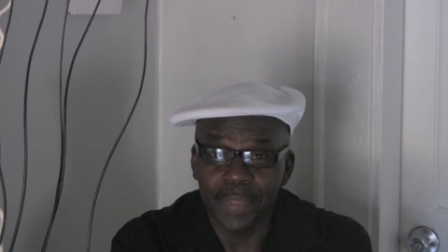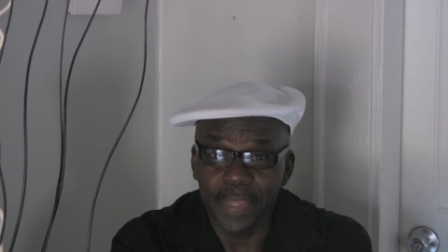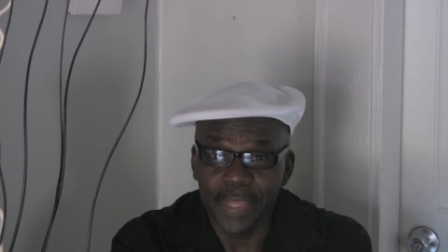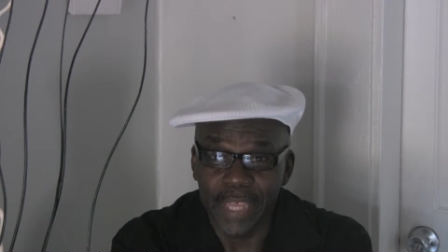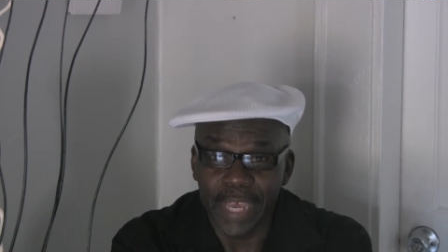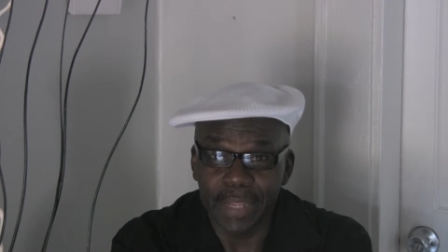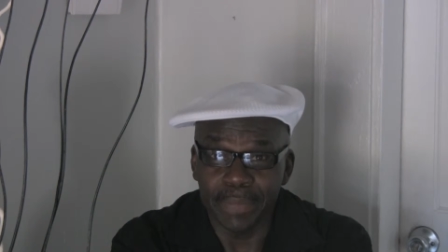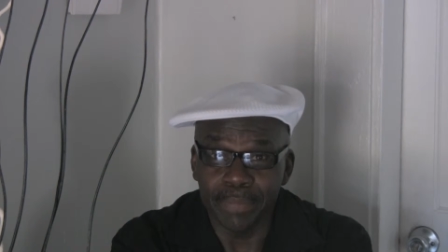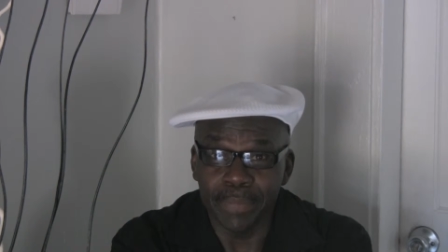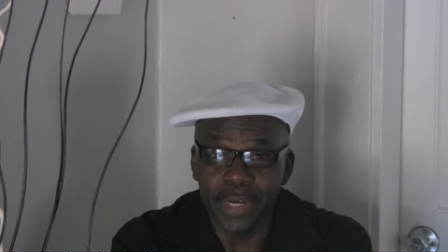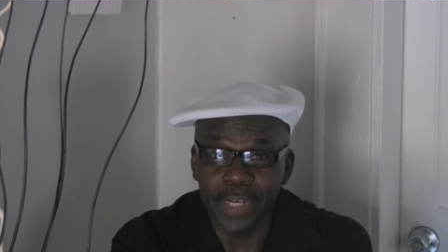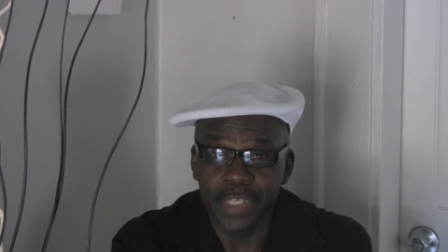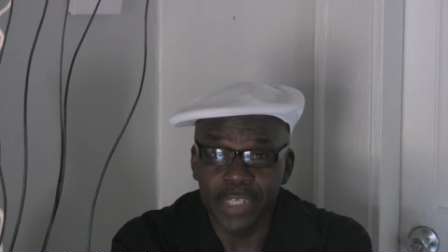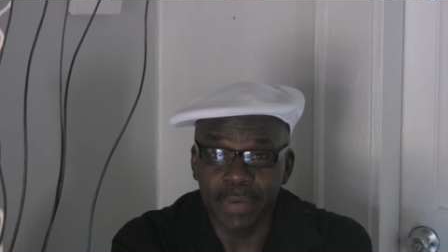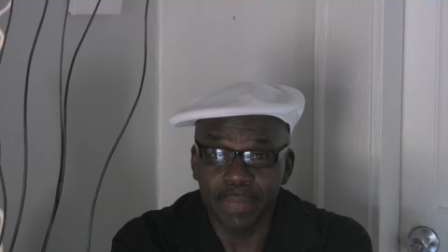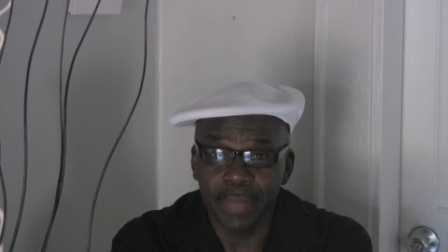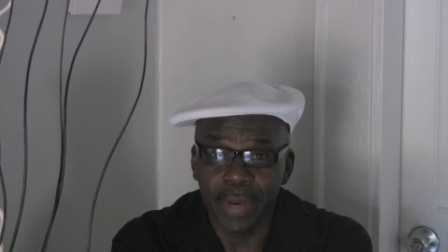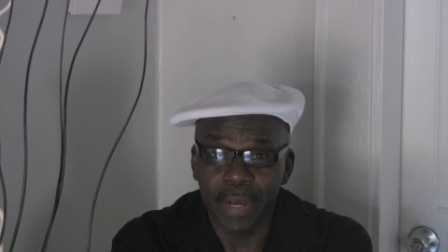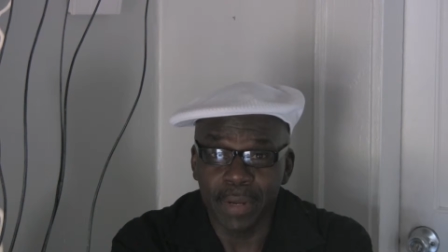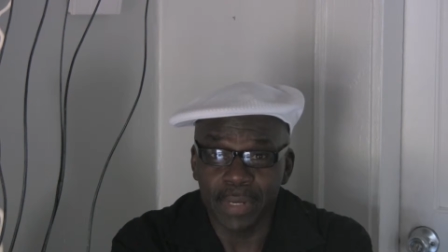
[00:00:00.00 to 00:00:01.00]
that much
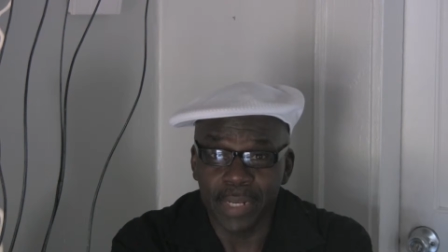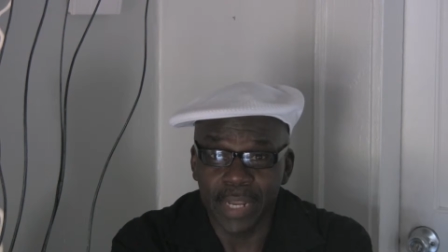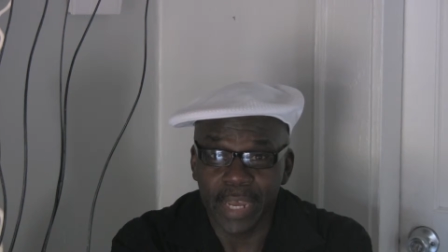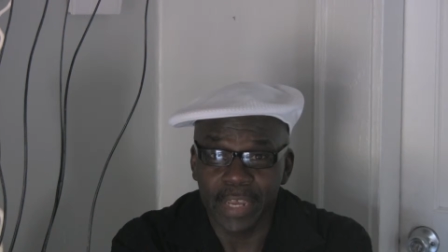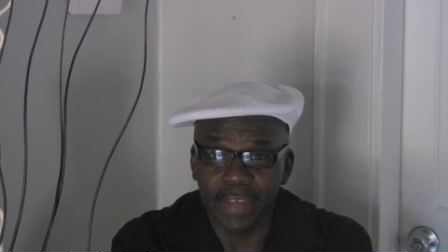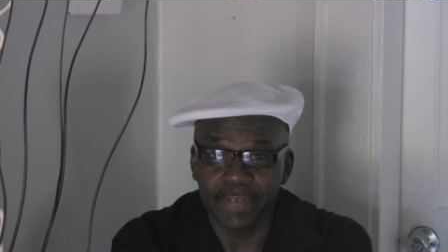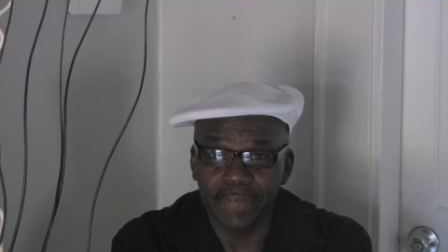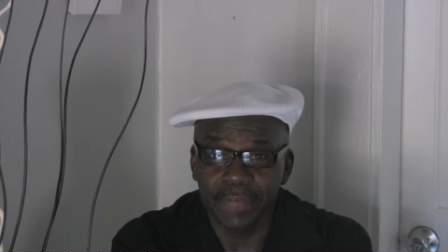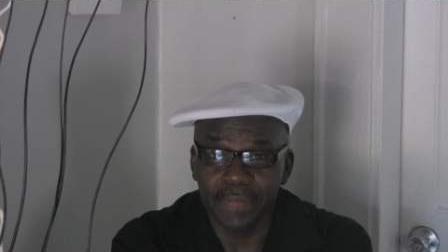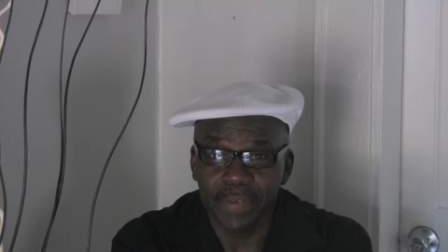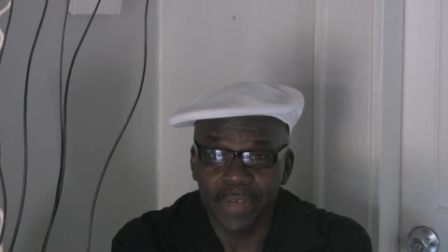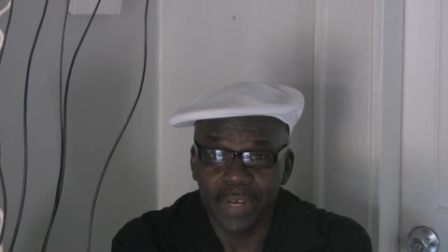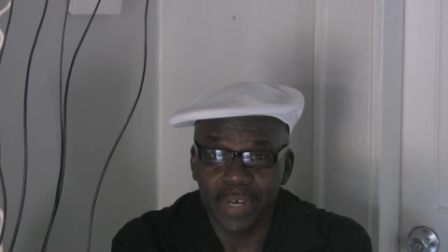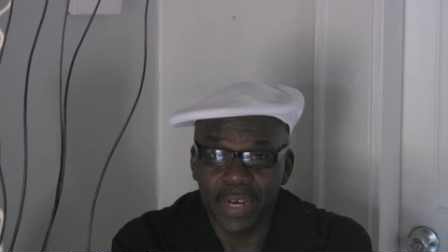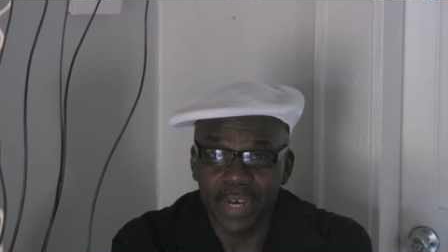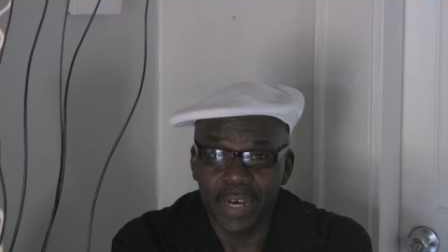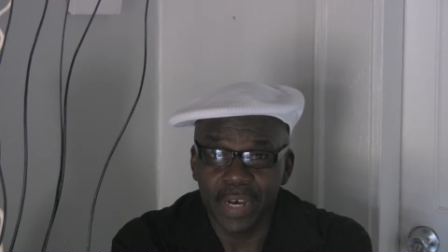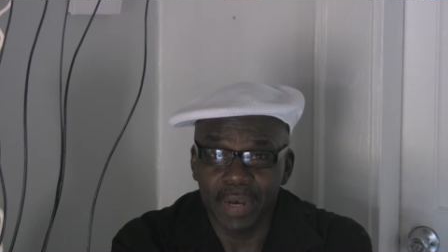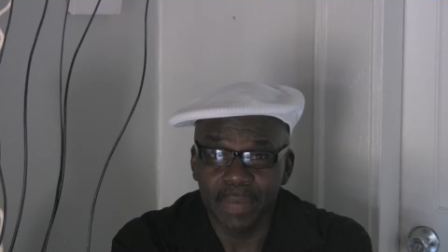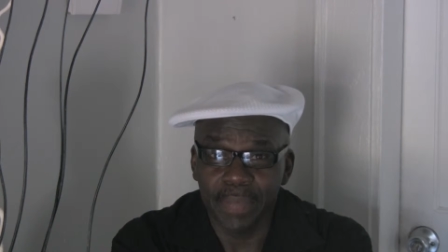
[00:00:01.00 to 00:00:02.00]
about life
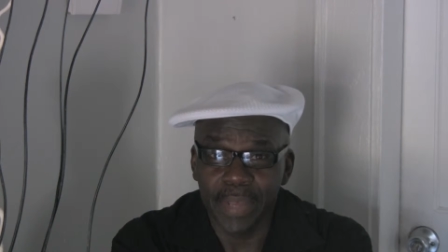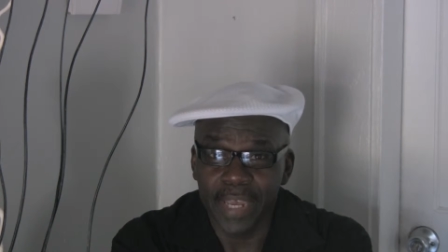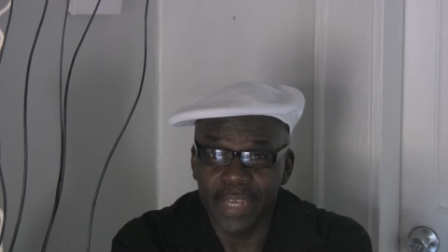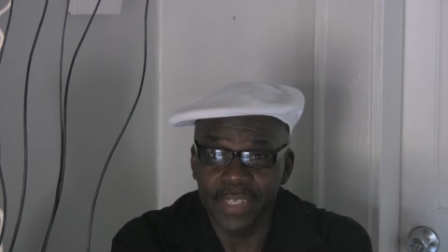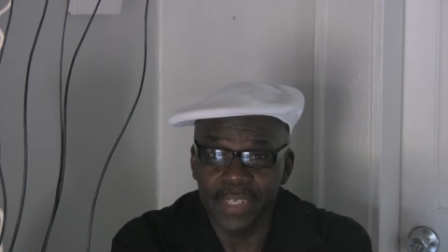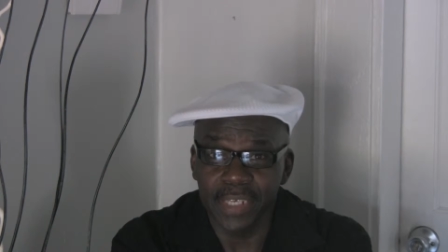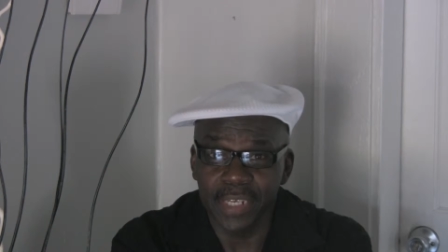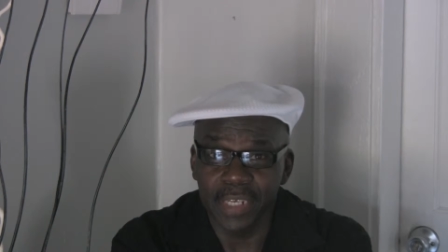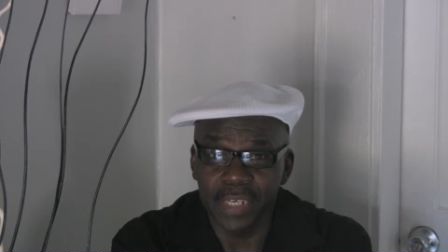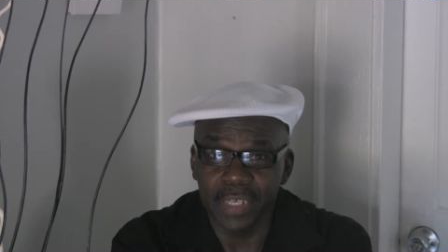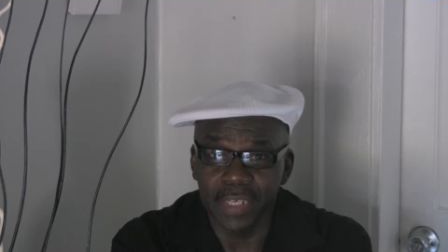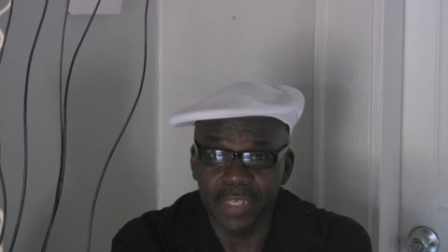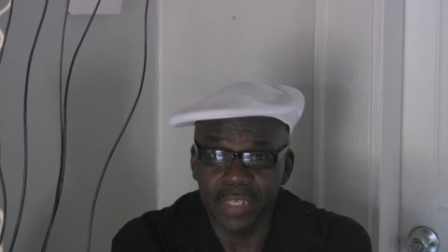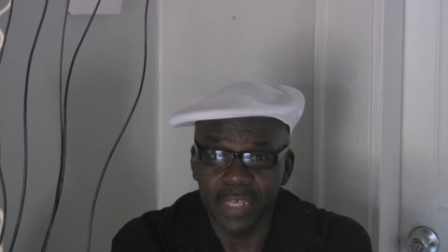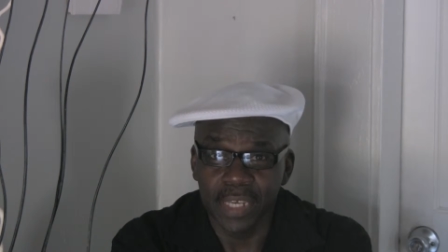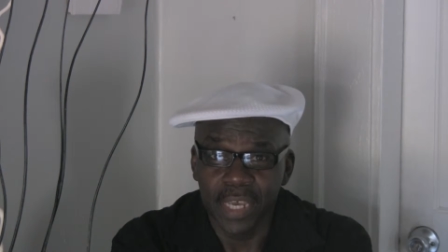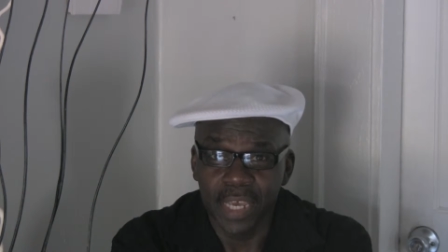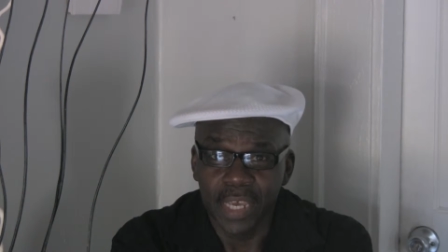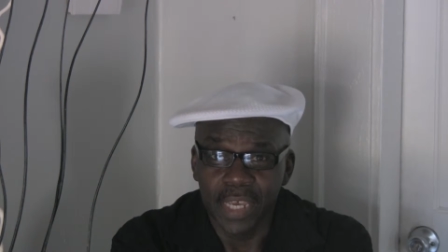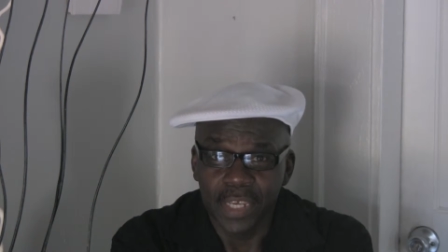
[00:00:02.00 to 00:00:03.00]
as it is.